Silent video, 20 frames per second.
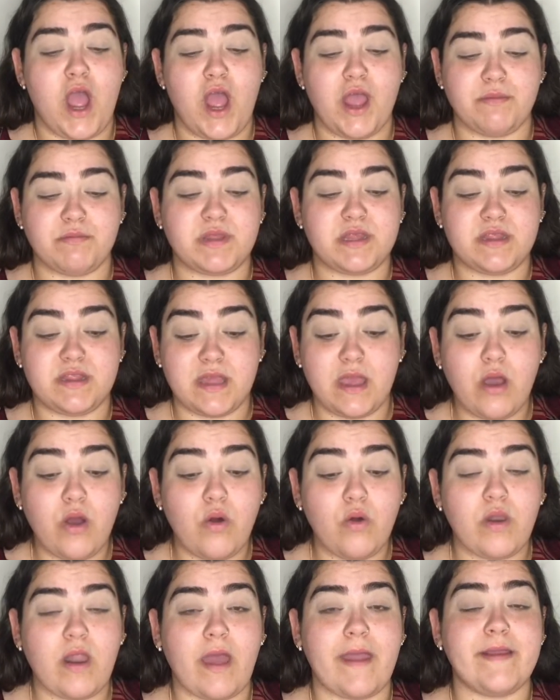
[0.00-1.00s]
I'm
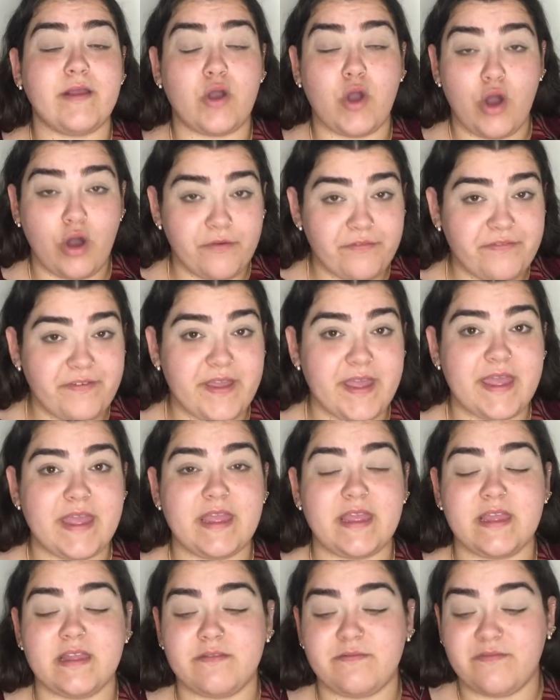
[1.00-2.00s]
still like
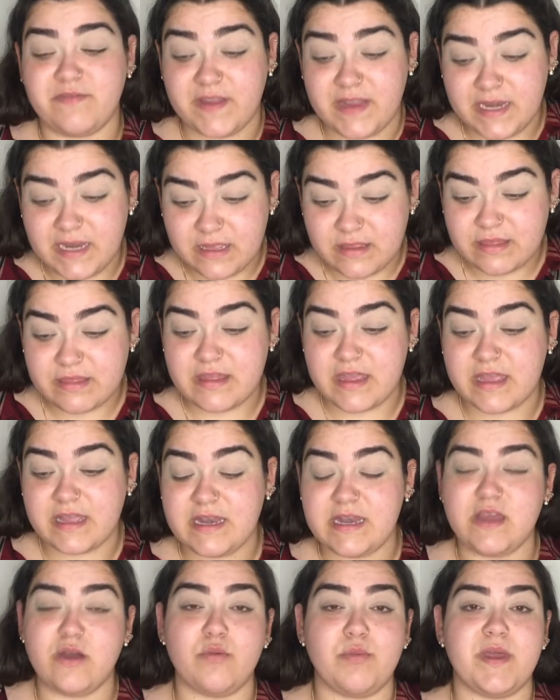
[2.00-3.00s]
coughing and feeling sick a
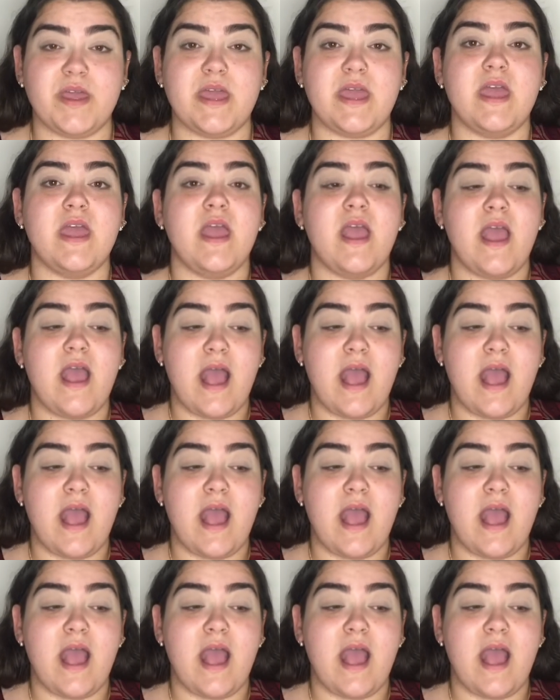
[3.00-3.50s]
little bit.